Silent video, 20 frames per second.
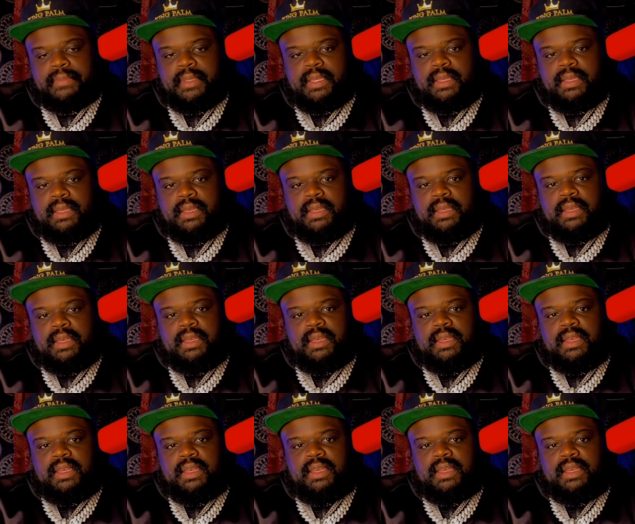
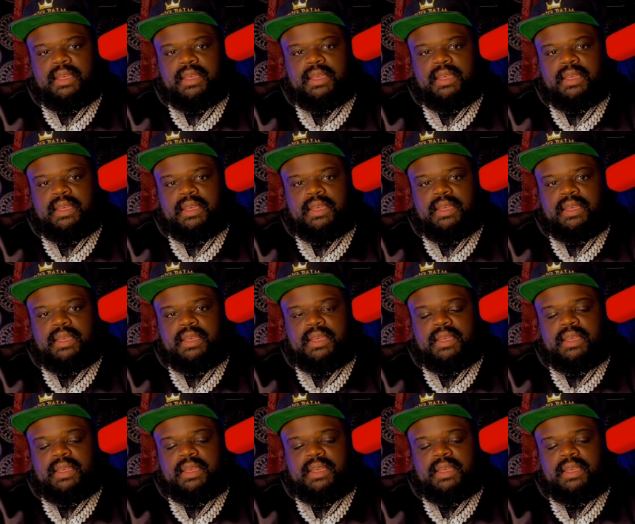No one is speaking in this clip.